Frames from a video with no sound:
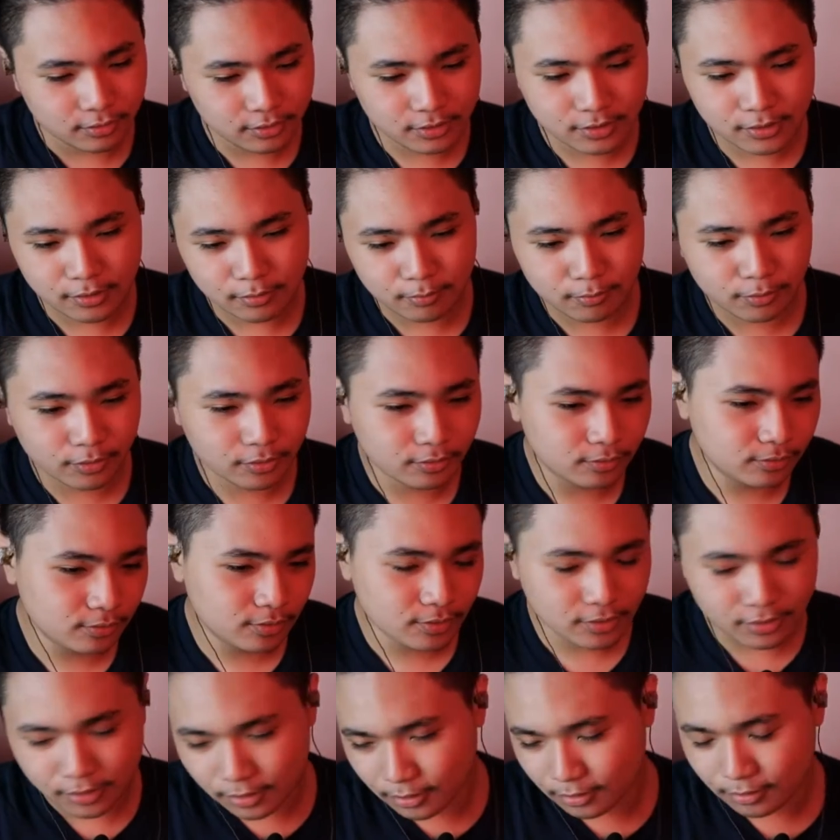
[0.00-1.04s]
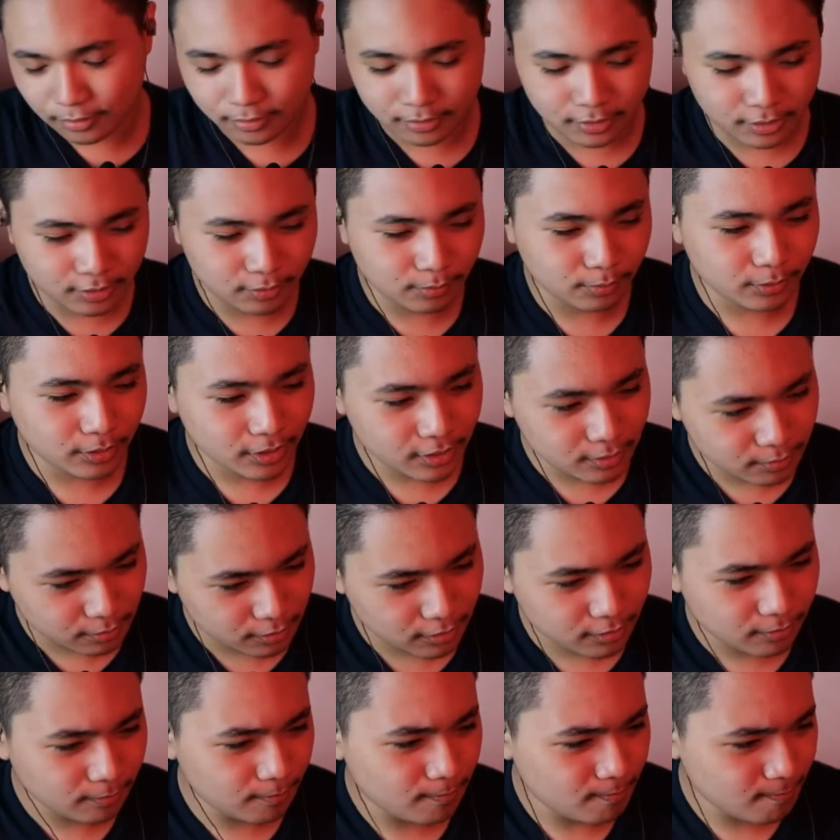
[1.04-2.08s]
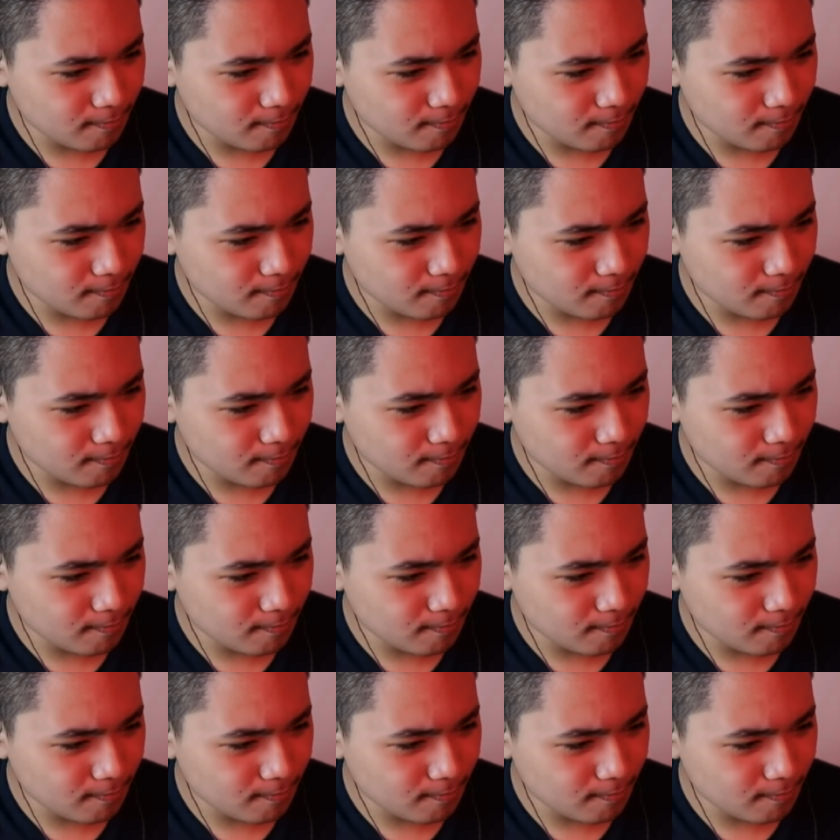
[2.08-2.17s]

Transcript: cymbal snare kind of blast beat.